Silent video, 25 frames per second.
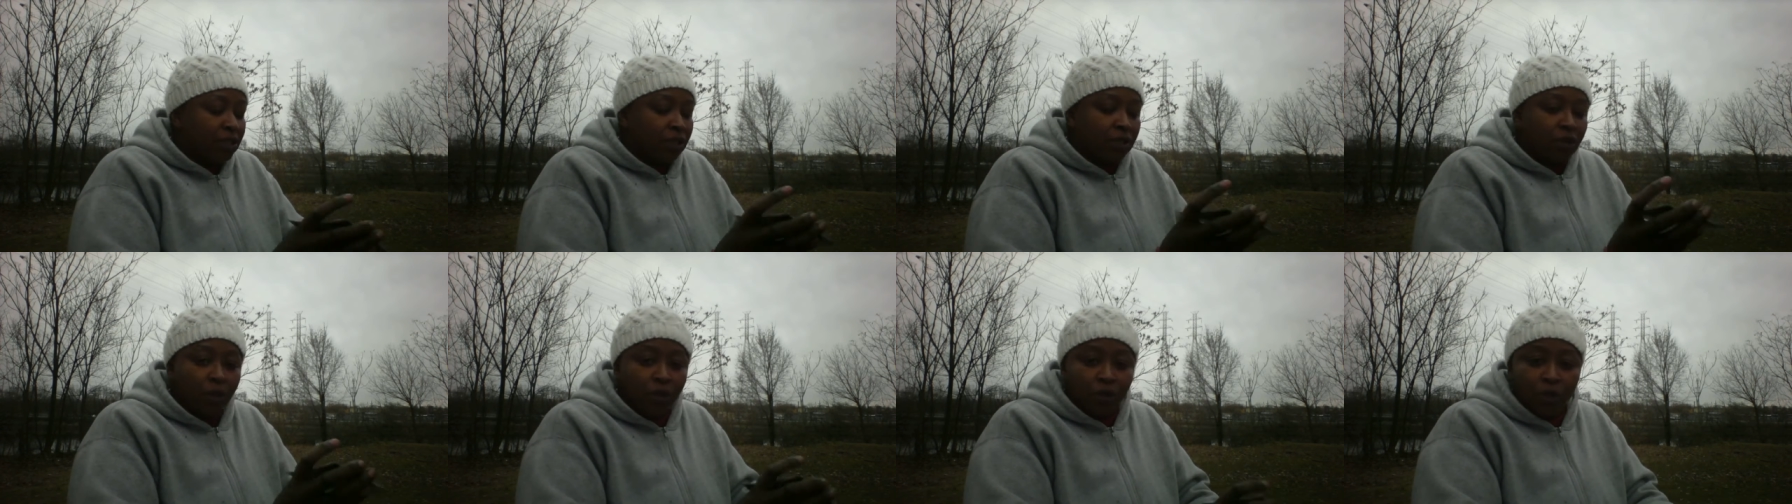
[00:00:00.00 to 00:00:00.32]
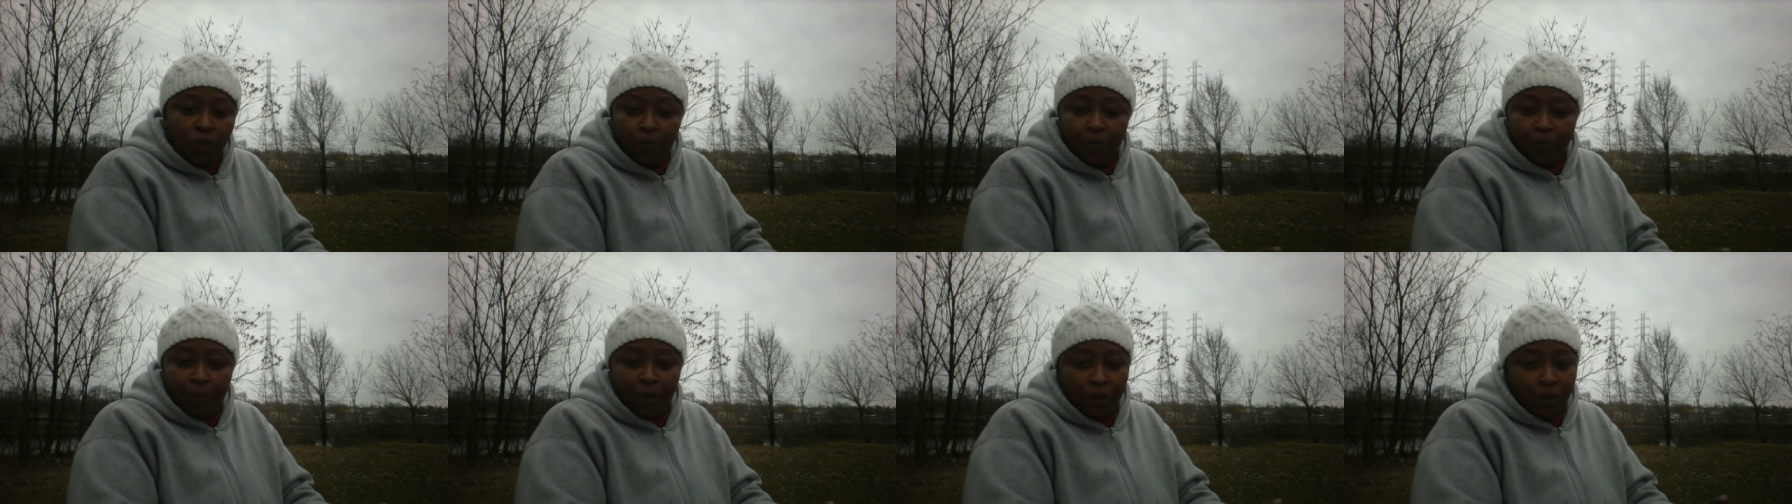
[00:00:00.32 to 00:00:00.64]
no
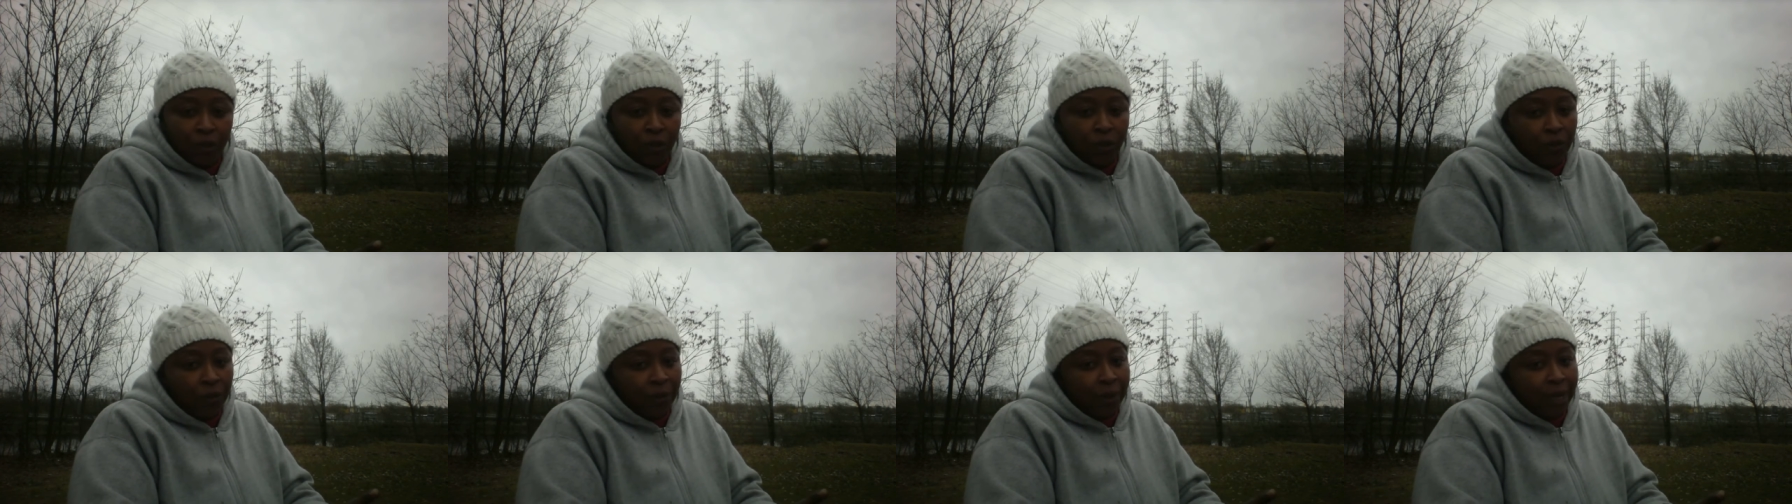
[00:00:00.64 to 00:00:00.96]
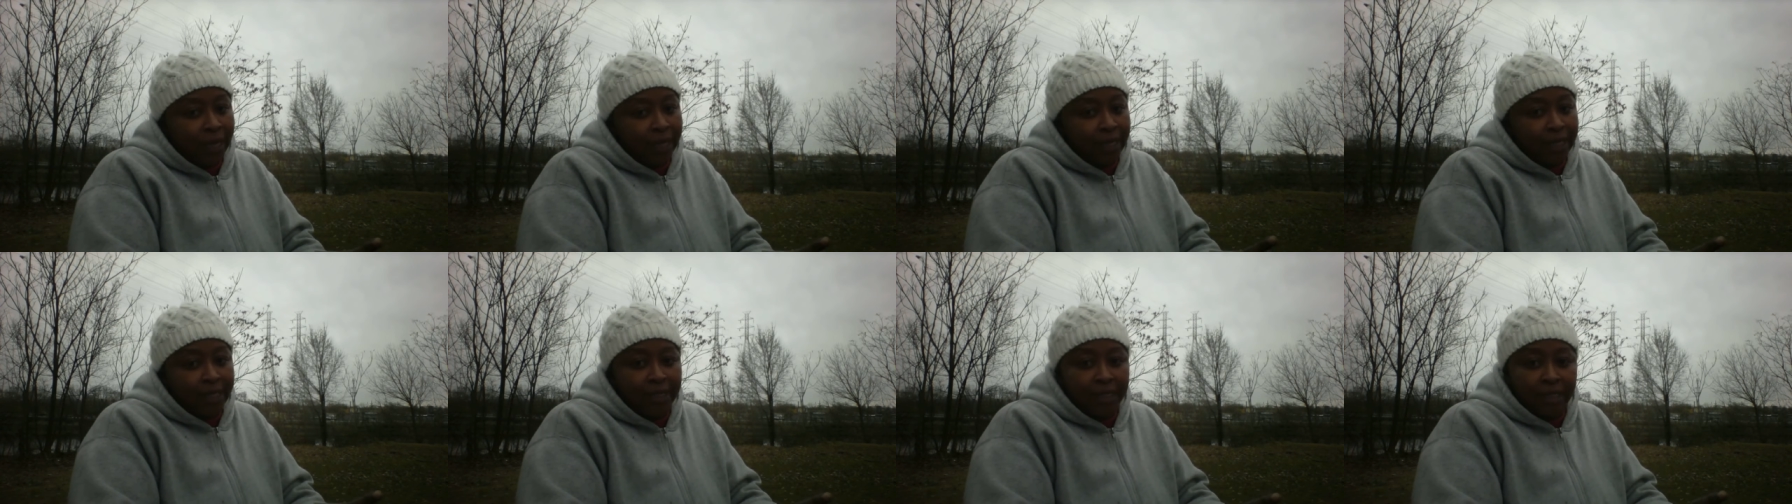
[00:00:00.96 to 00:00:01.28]
spiritual
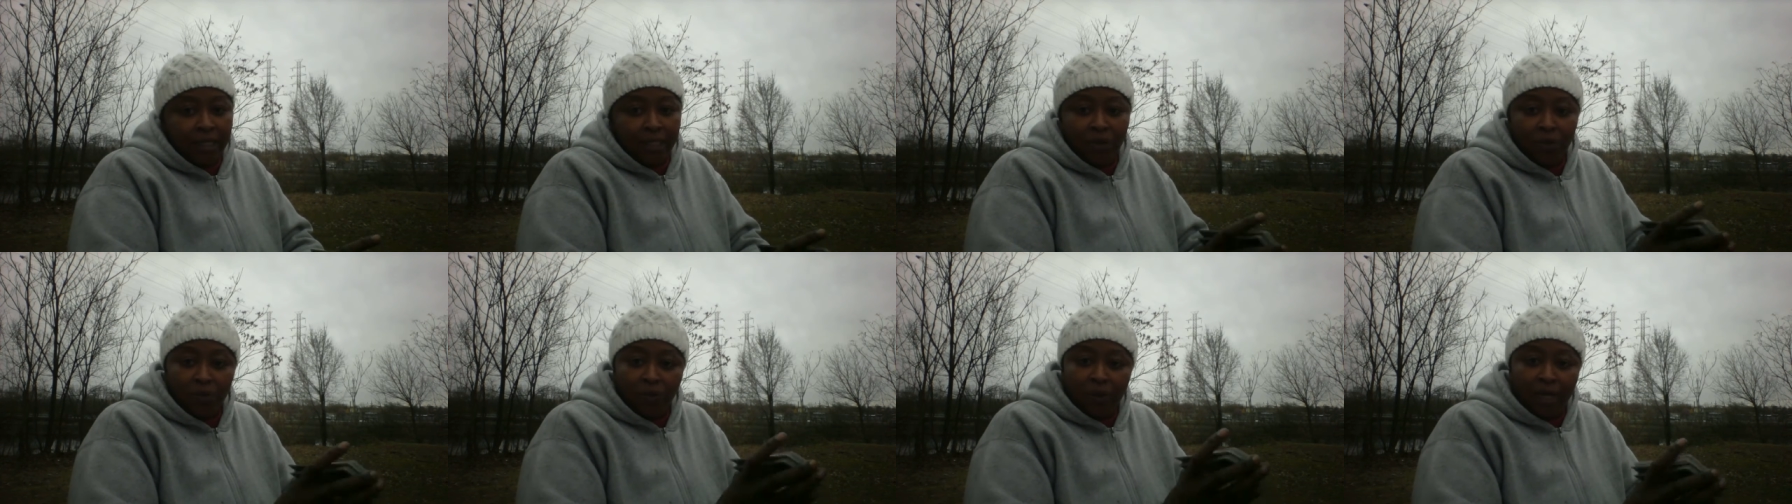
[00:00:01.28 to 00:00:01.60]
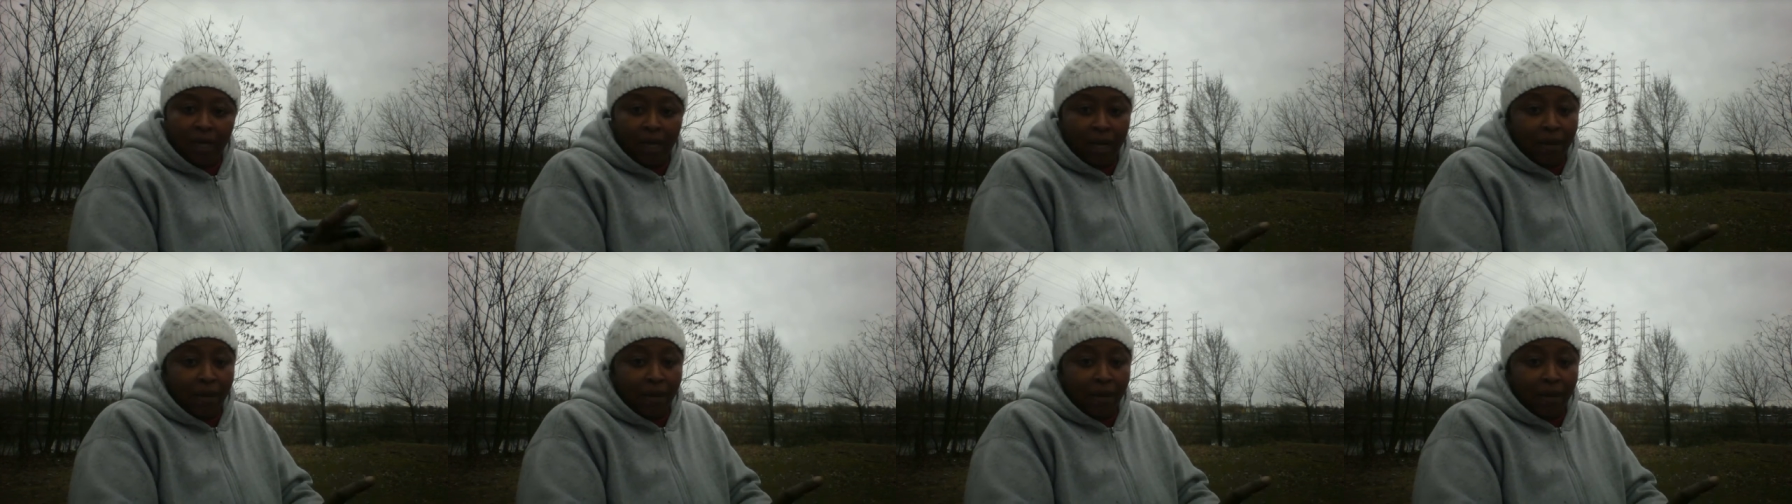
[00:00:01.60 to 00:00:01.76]
awareness this week.